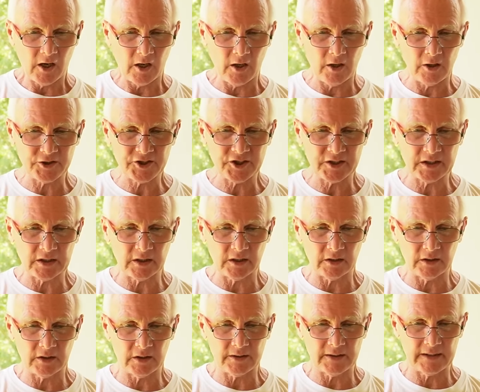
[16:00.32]

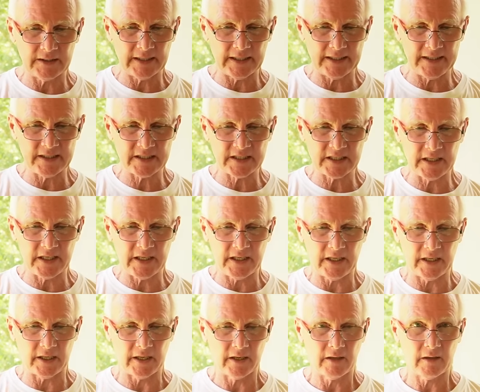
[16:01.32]
Article
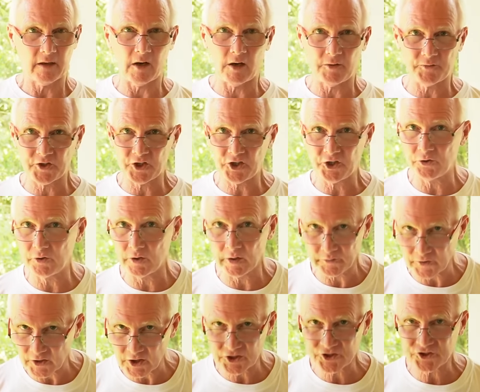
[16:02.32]
19 of the
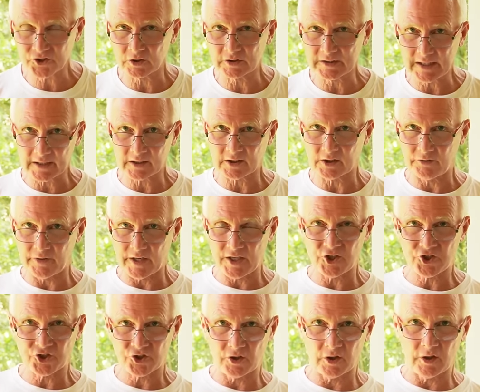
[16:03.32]
Universal
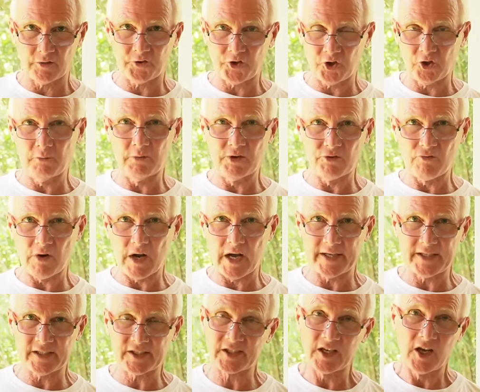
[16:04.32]
Declaration of Human
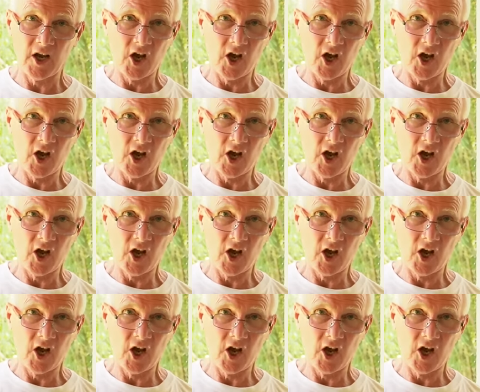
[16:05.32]
Rights